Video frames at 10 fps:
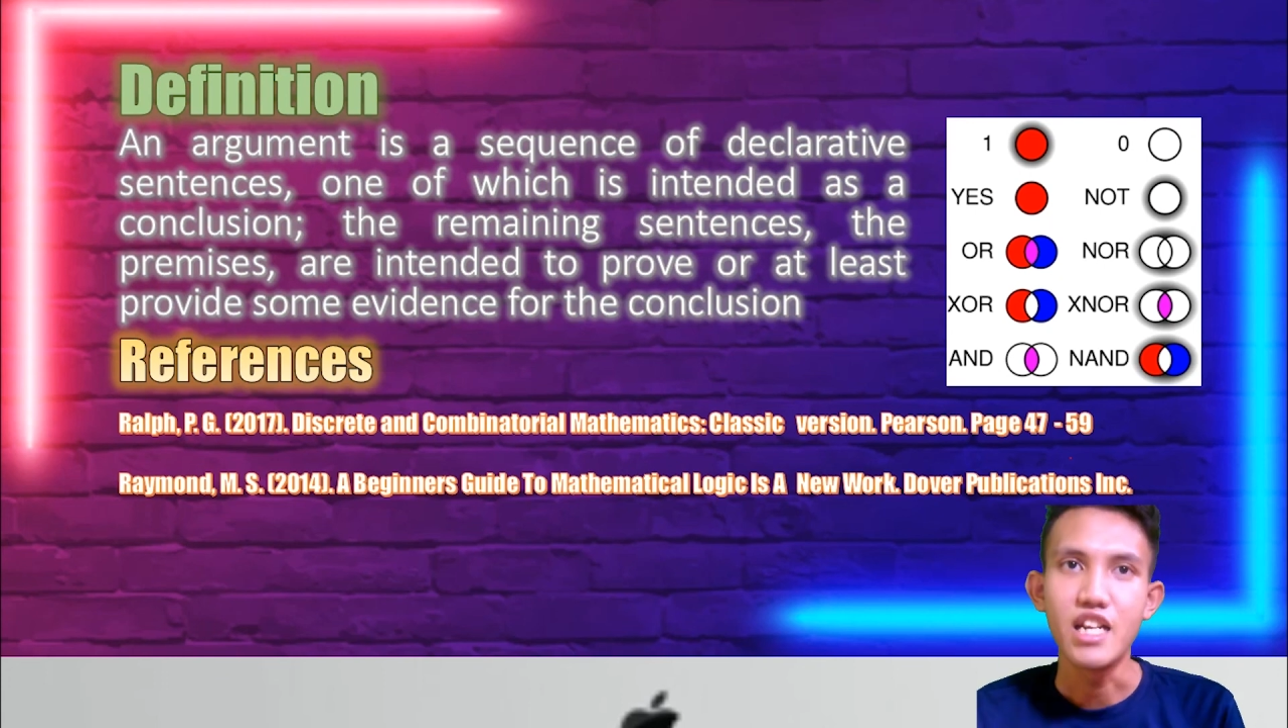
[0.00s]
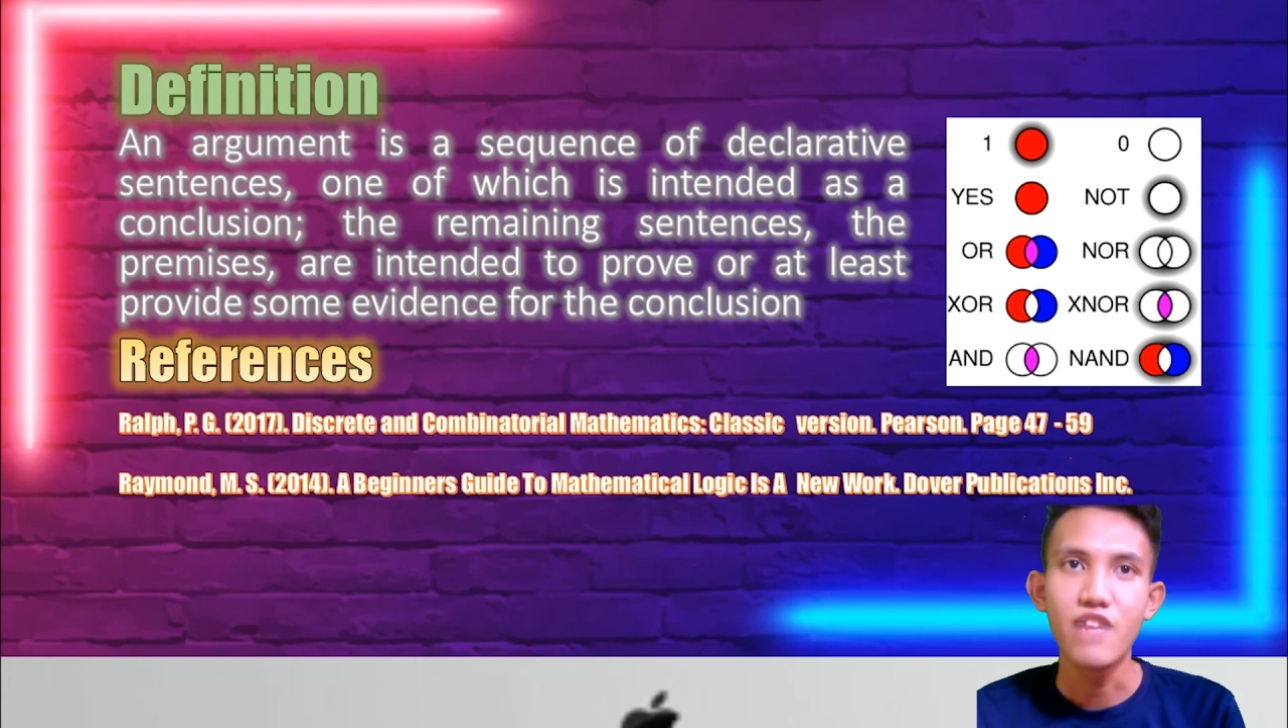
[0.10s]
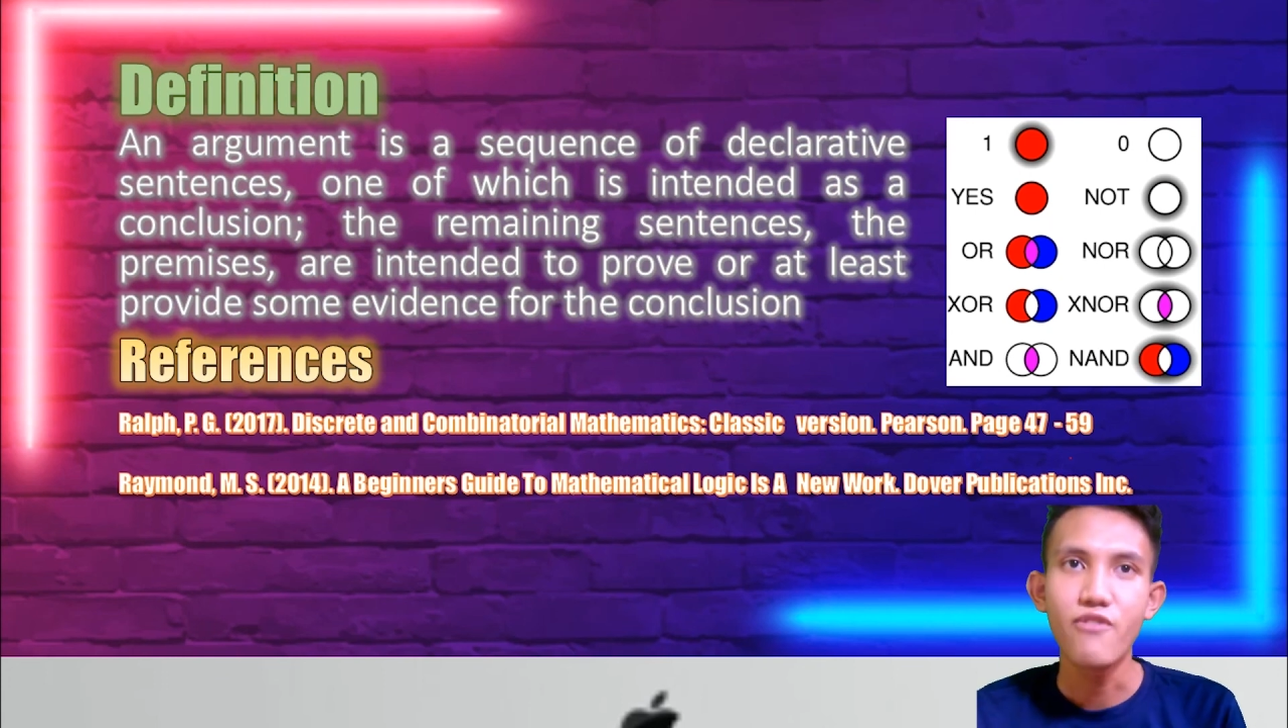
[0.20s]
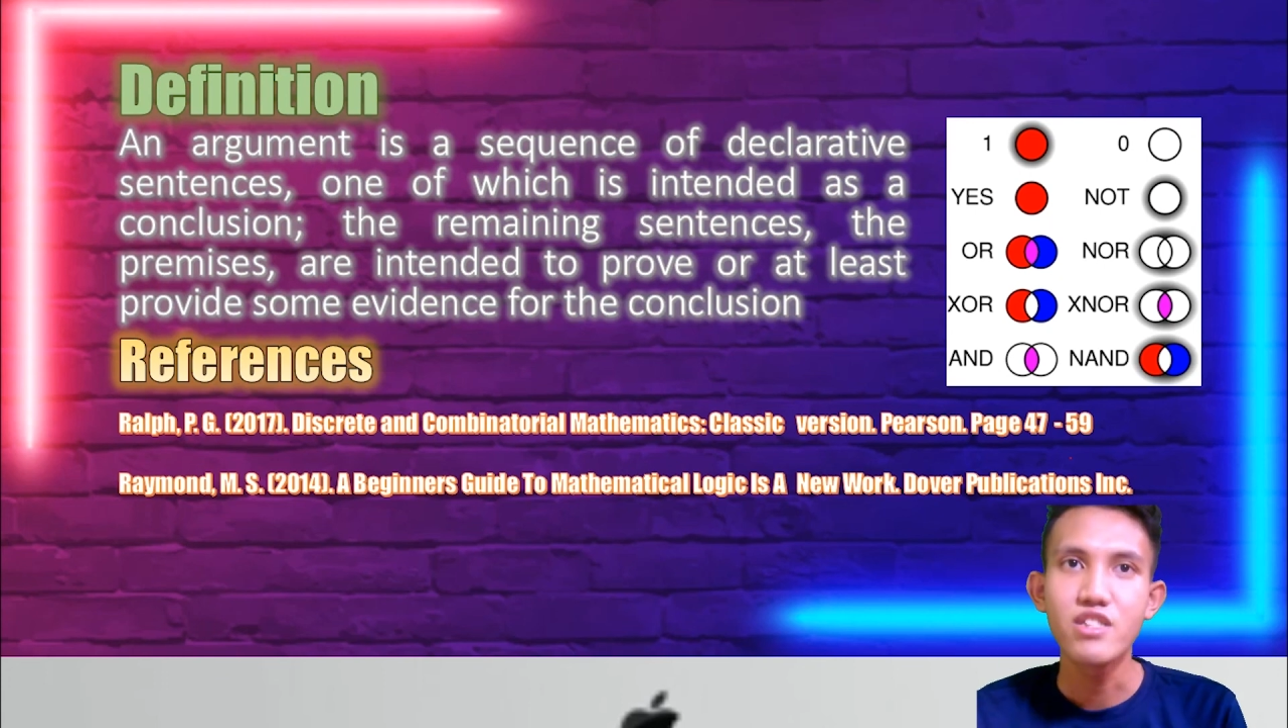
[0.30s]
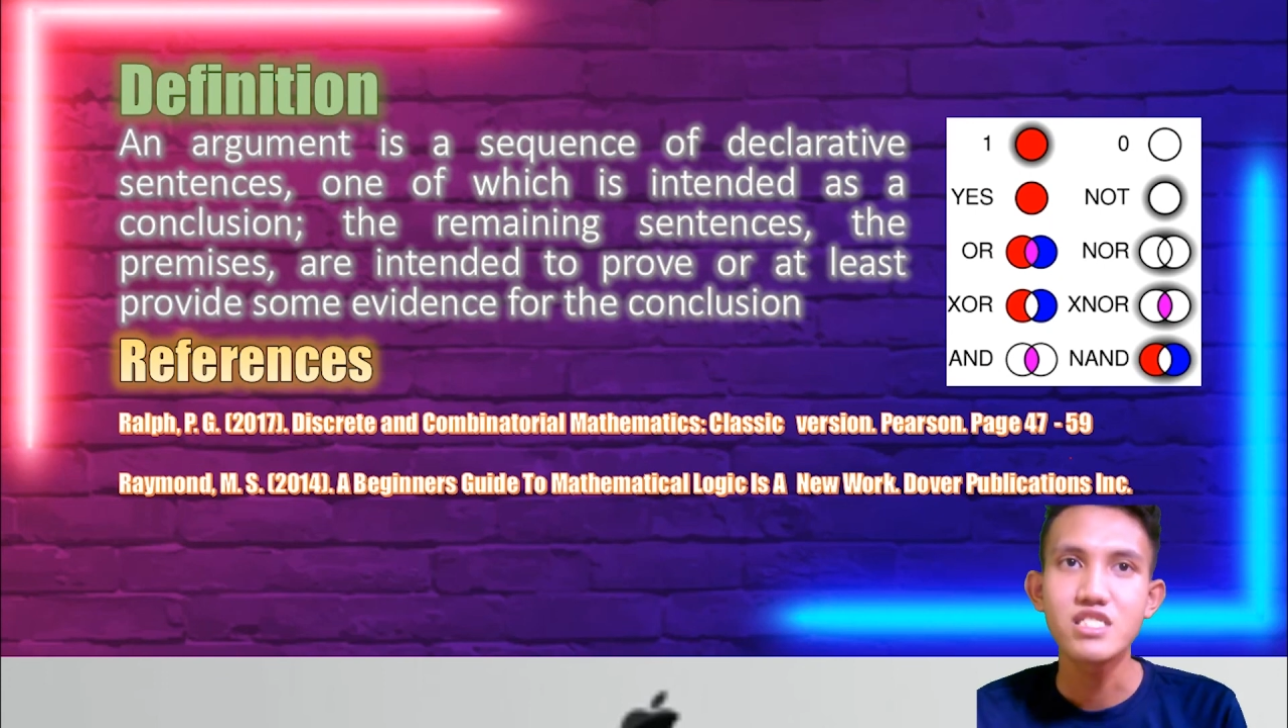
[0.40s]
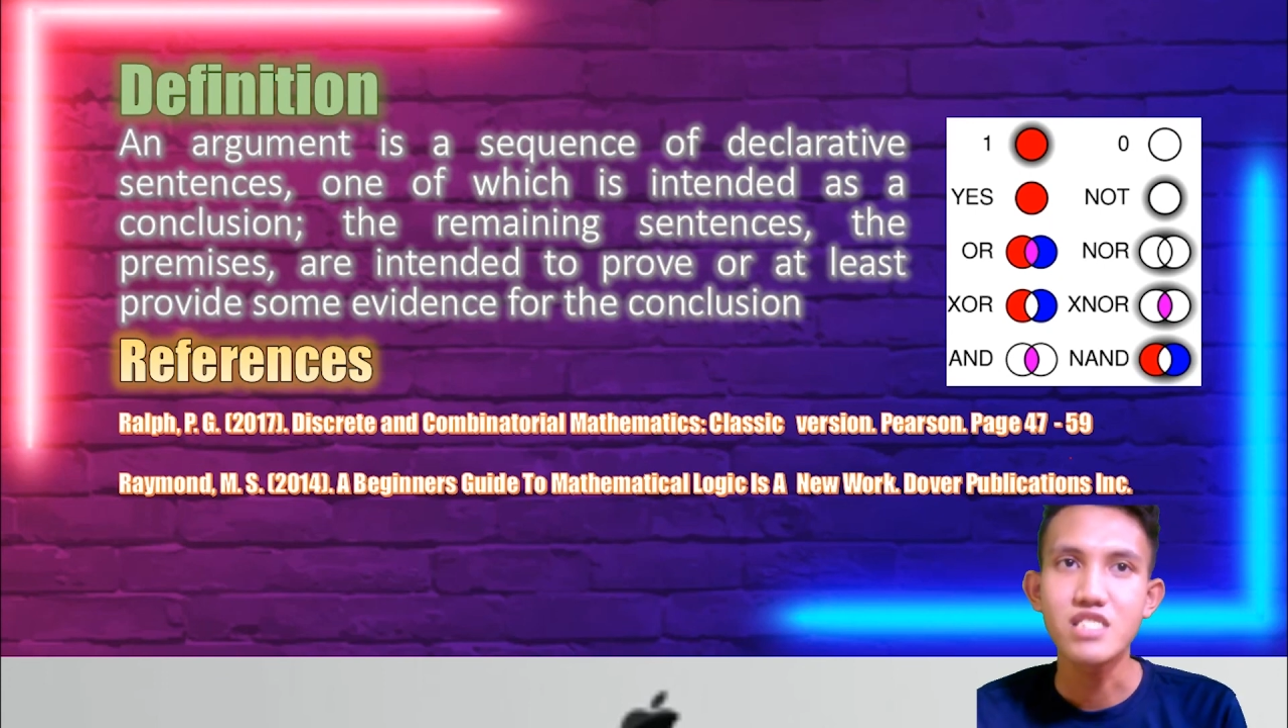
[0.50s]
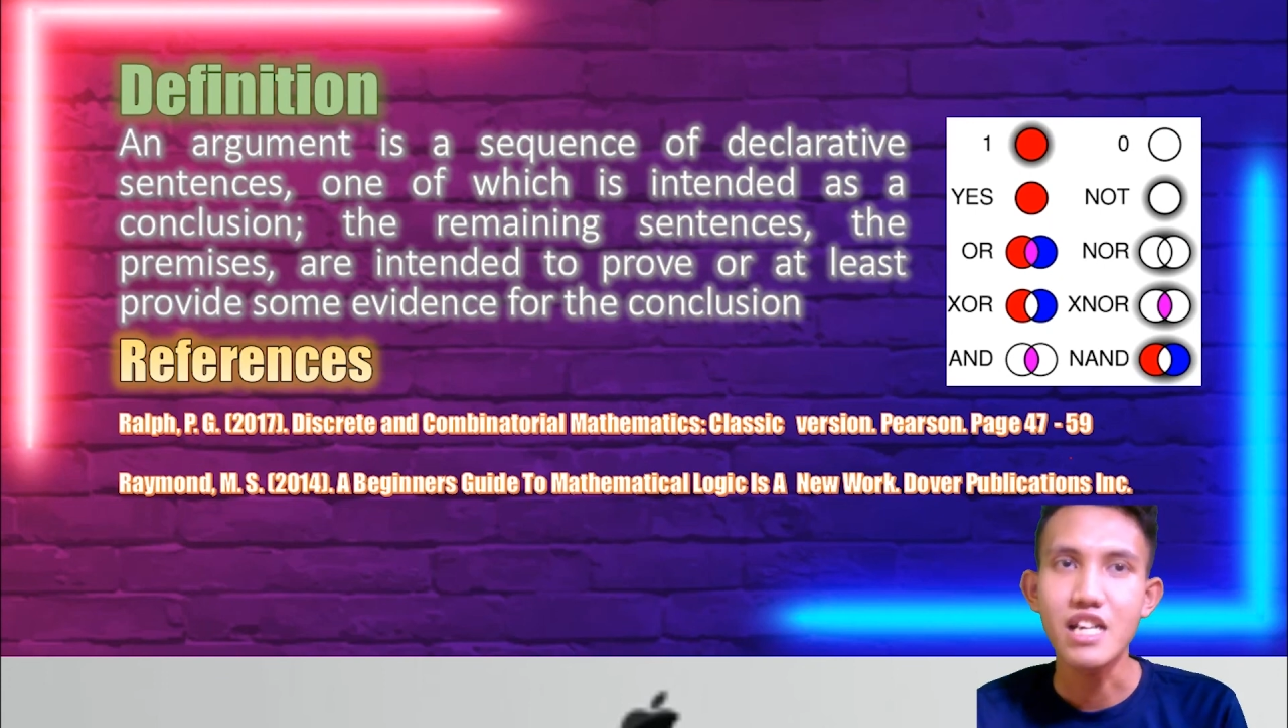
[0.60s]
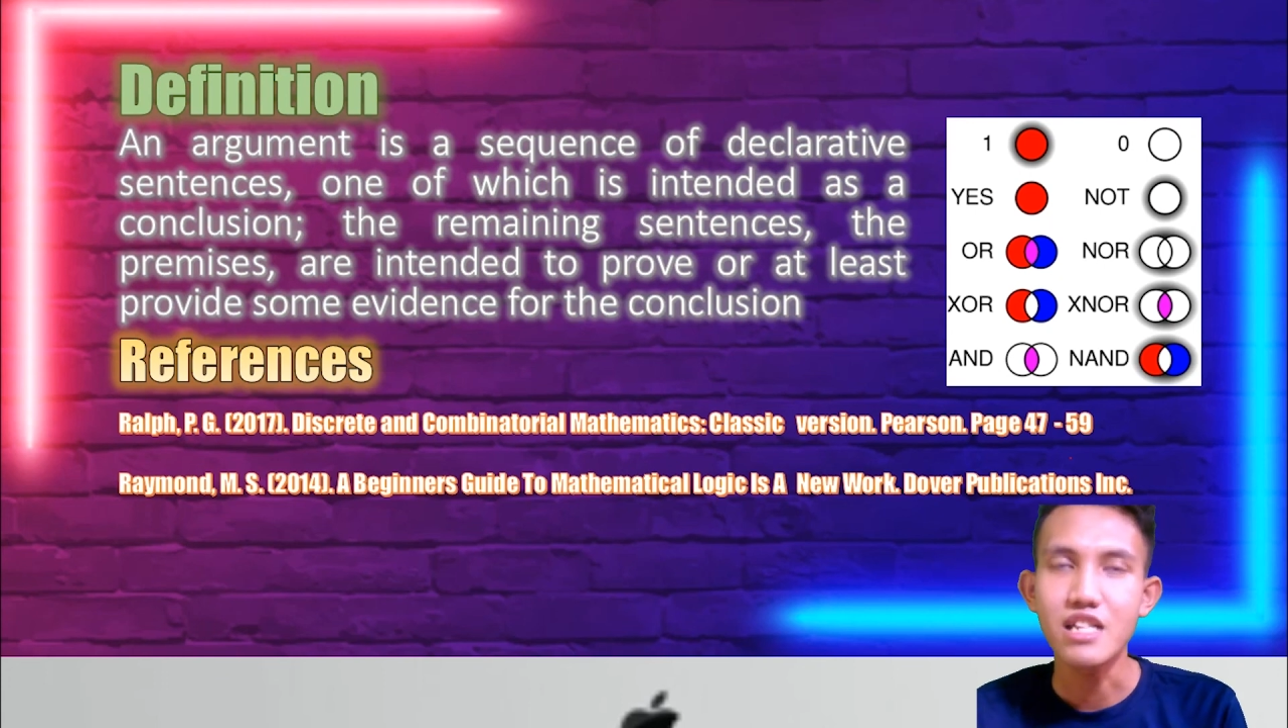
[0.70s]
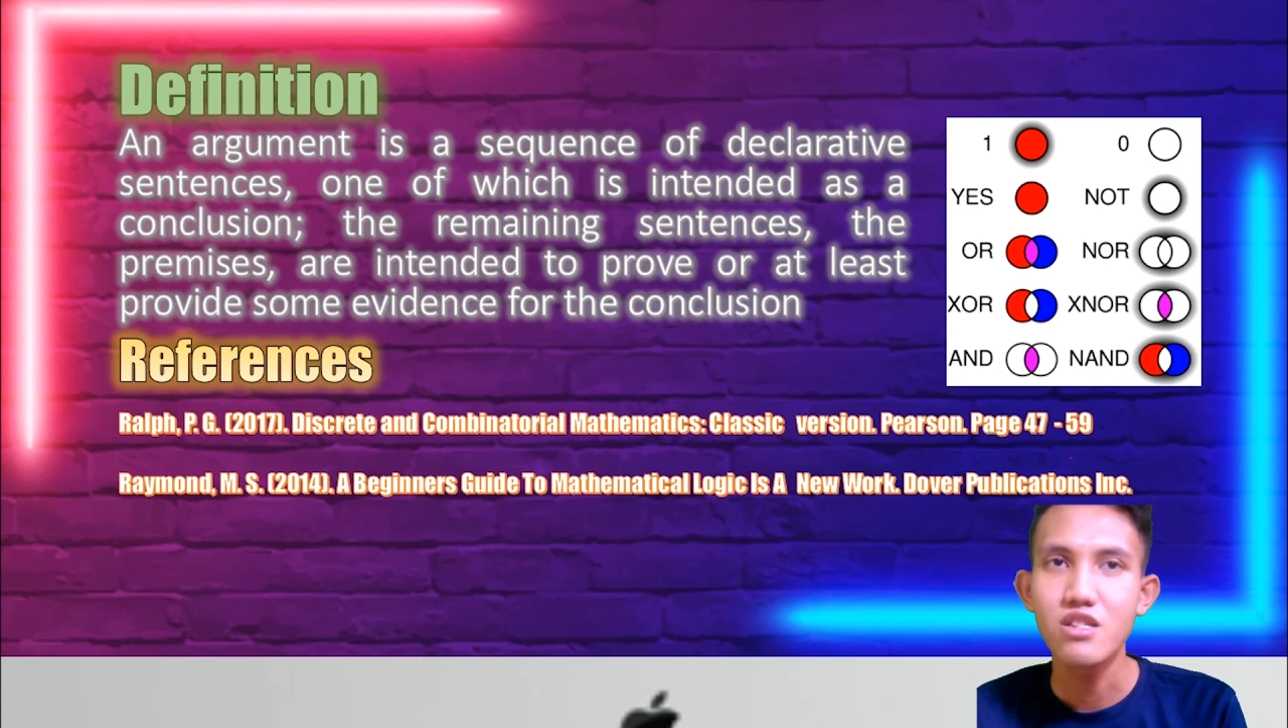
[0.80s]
references I